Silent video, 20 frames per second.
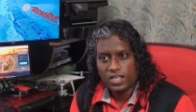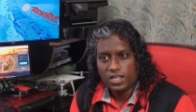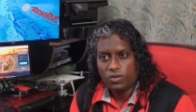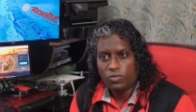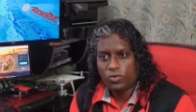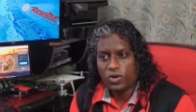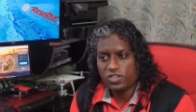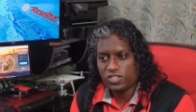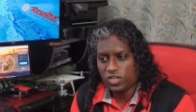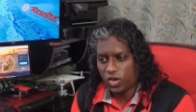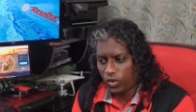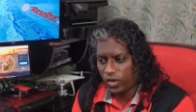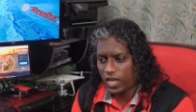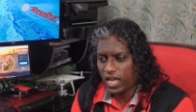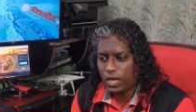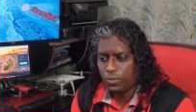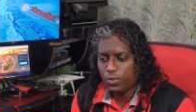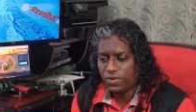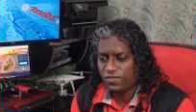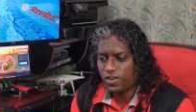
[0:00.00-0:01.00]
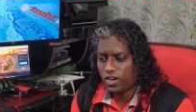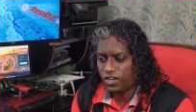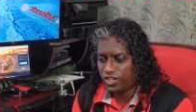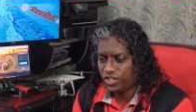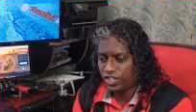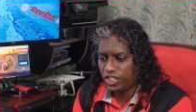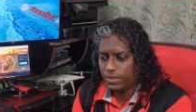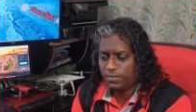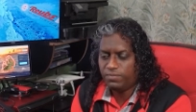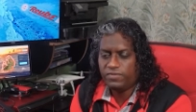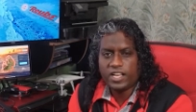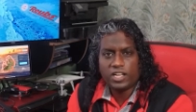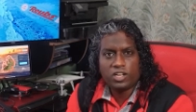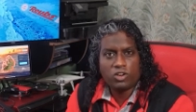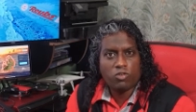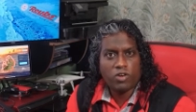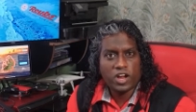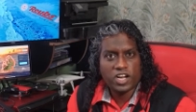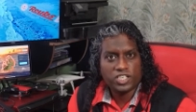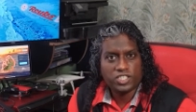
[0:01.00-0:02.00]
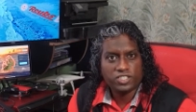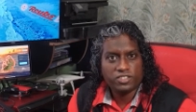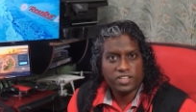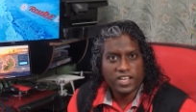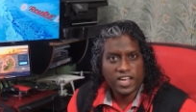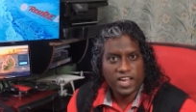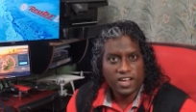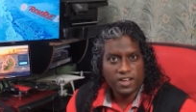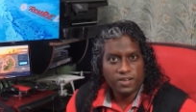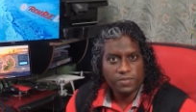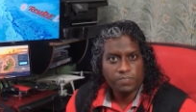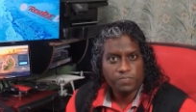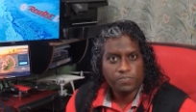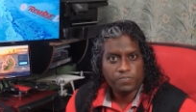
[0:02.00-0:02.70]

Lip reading: was, okay, we've got a ship that crashed there.